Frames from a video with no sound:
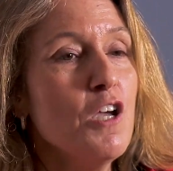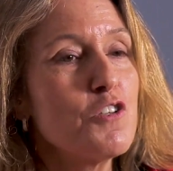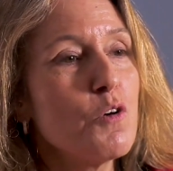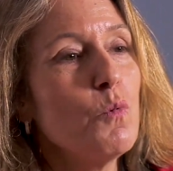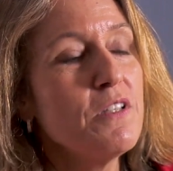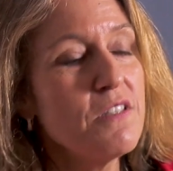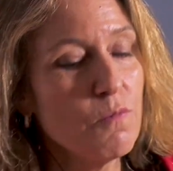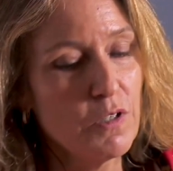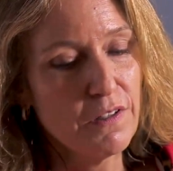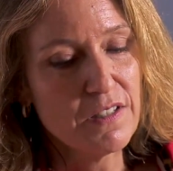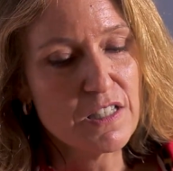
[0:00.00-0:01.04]
So one of
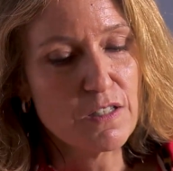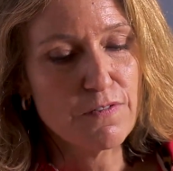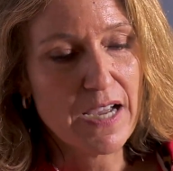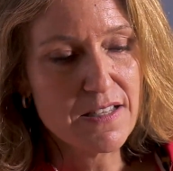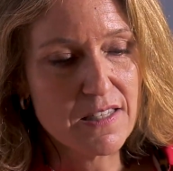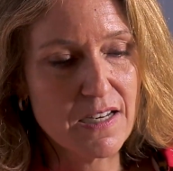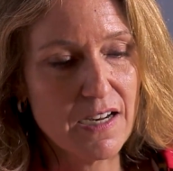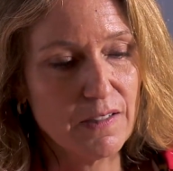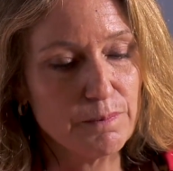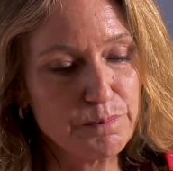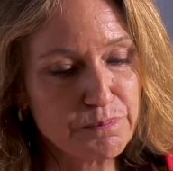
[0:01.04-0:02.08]
the things that's
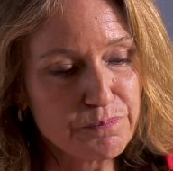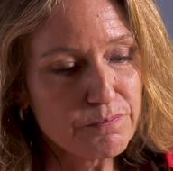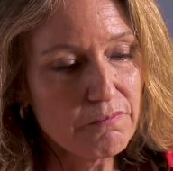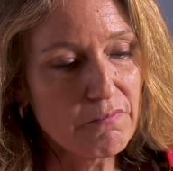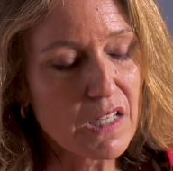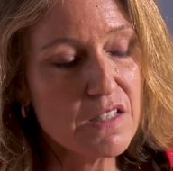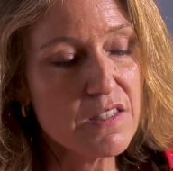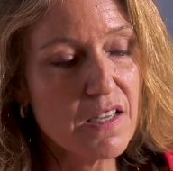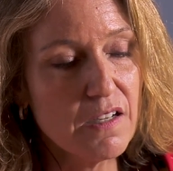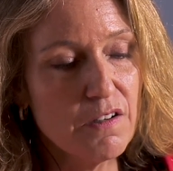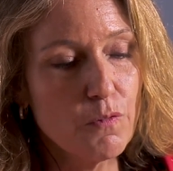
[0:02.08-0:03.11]
fascinating is
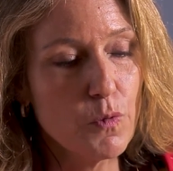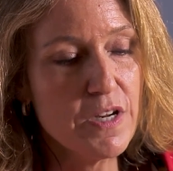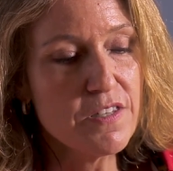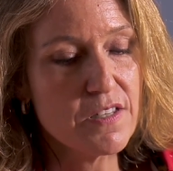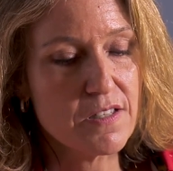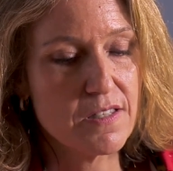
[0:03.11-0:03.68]
that in a recent